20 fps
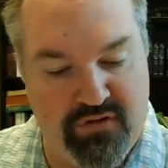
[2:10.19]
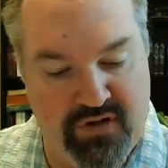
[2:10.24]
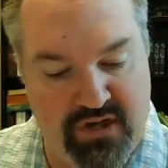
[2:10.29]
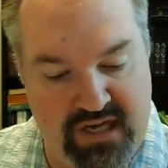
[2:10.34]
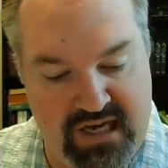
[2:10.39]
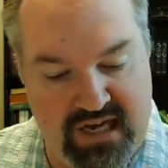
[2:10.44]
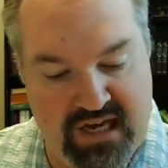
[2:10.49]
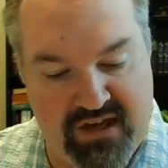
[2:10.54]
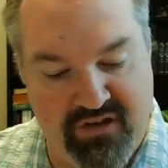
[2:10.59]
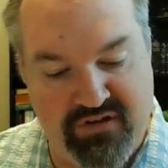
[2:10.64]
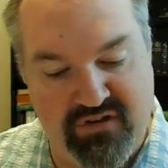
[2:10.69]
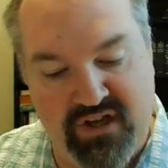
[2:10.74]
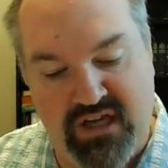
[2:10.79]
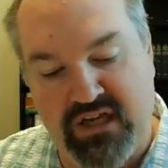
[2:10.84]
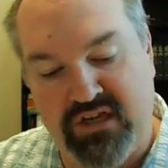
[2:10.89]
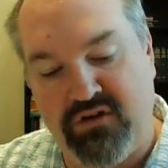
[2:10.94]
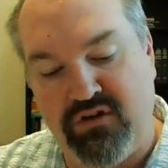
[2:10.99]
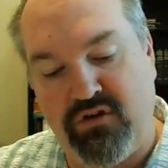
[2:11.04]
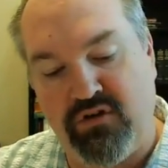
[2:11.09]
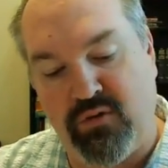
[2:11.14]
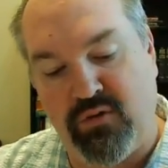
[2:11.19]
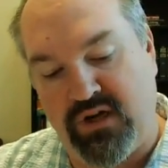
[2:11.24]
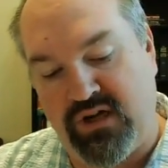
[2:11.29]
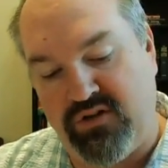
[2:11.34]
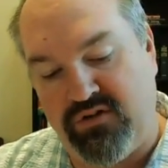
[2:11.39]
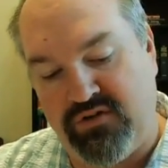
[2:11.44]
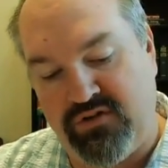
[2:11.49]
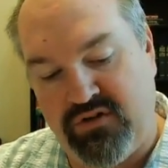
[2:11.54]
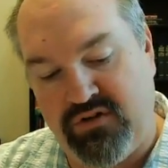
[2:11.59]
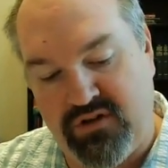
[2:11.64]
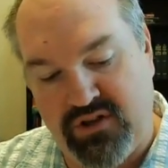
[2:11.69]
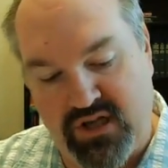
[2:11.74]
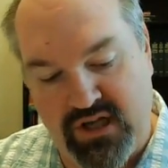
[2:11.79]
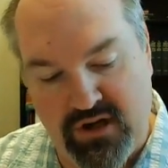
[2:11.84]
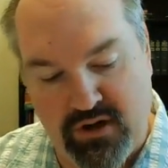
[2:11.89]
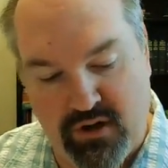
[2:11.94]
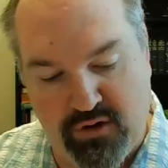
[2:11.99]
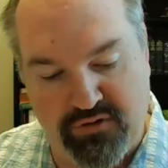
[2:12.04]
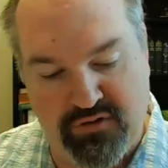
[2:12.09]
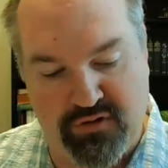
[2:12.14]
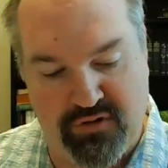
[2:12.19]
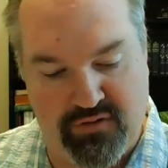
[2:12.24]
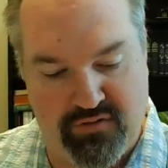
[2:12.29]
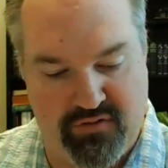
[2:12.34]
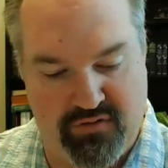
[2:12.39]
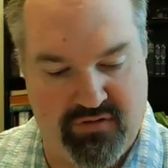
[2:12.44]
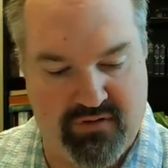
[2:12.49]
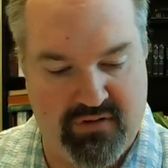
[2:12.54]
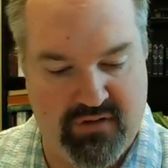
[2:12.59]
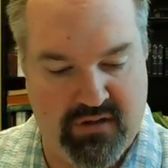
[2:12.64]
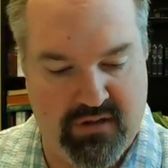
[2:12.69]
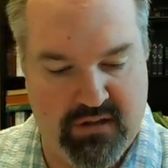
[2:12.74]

he has increased the altars.